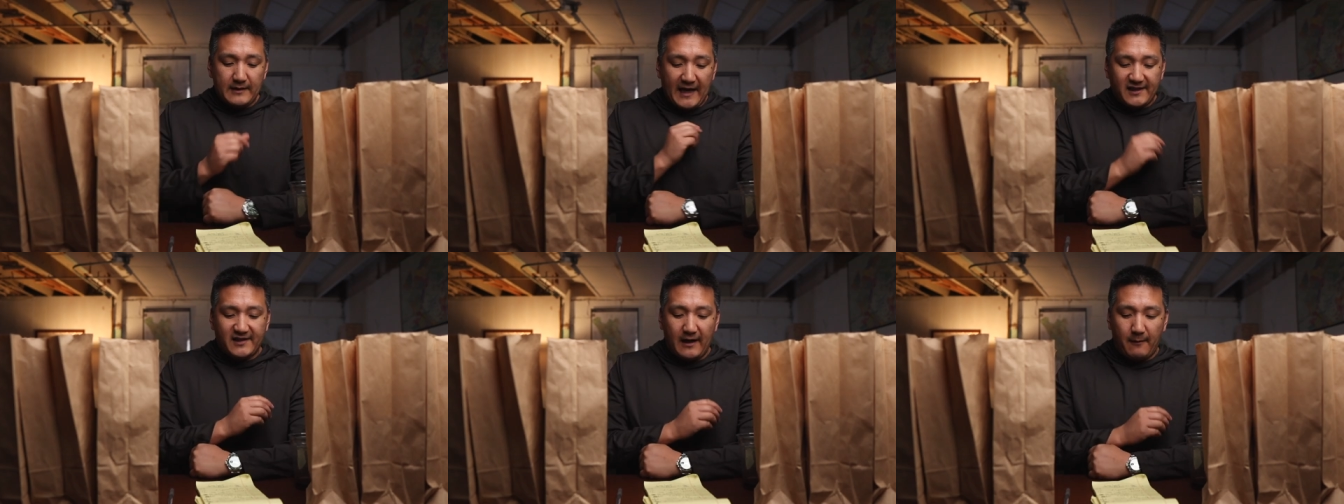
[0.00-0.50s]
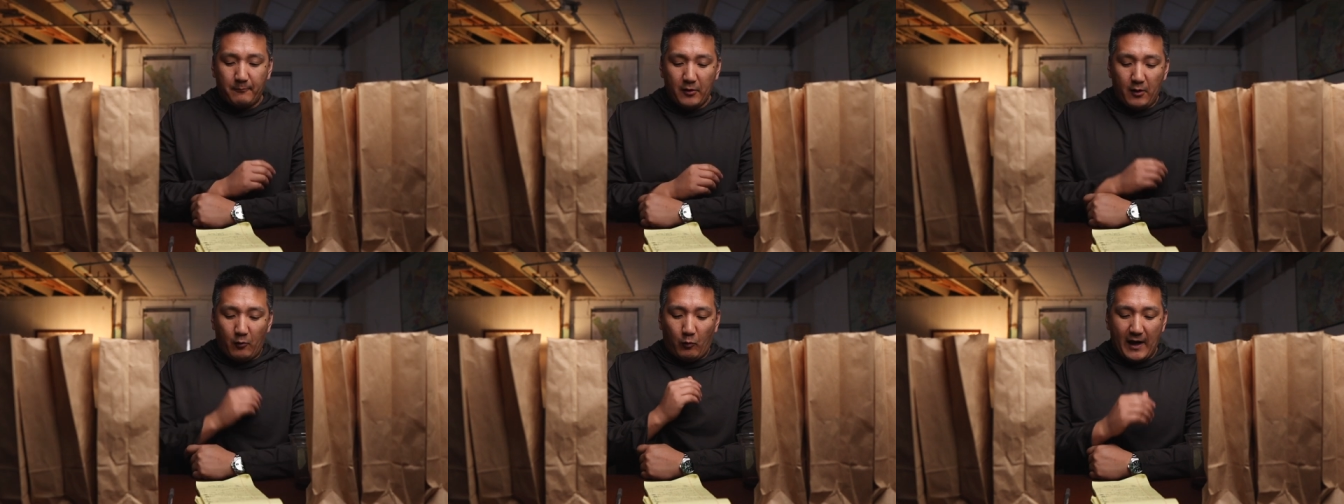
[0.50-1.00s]
Next up,
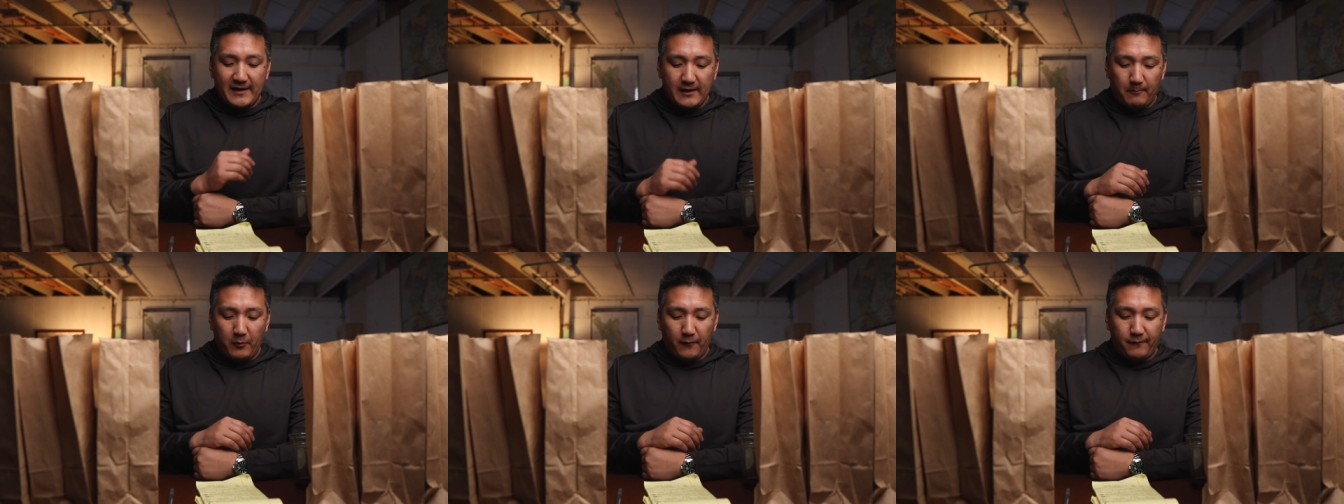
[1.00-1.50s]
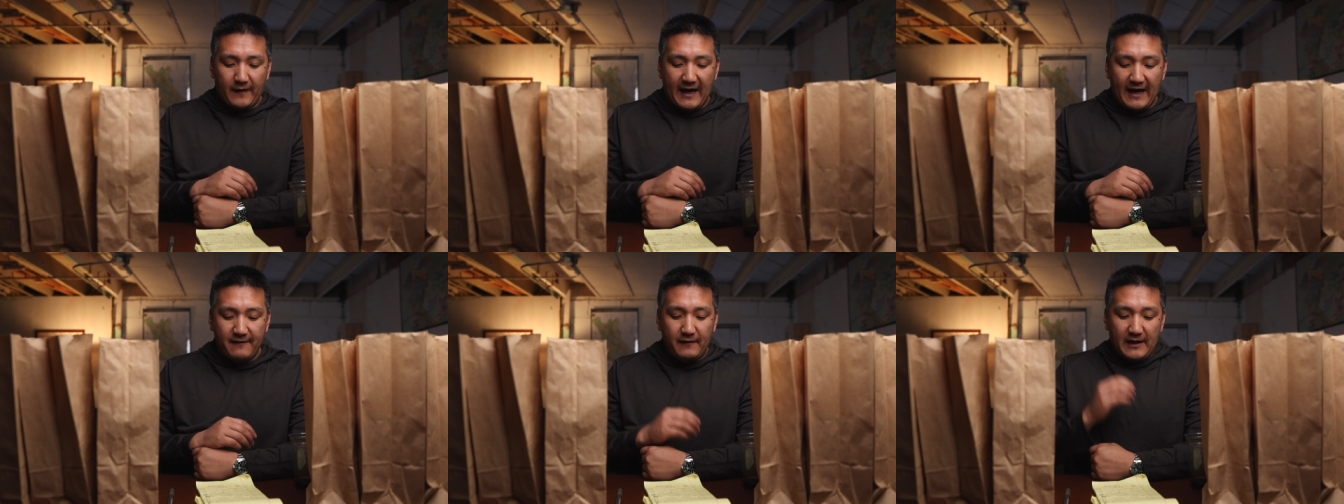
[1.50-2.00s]
wine number
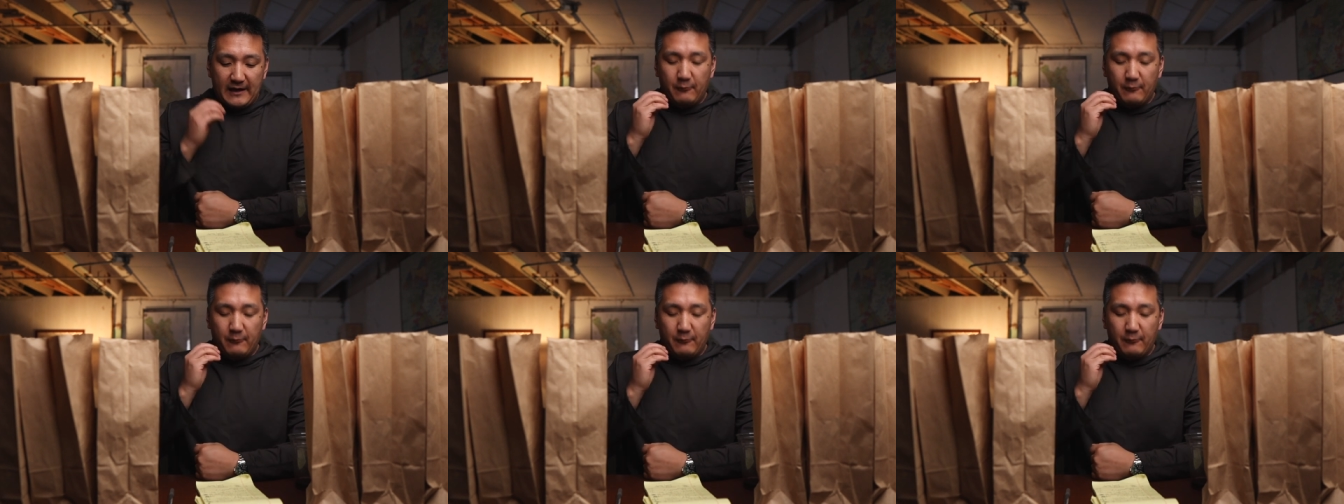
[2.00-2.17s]
five.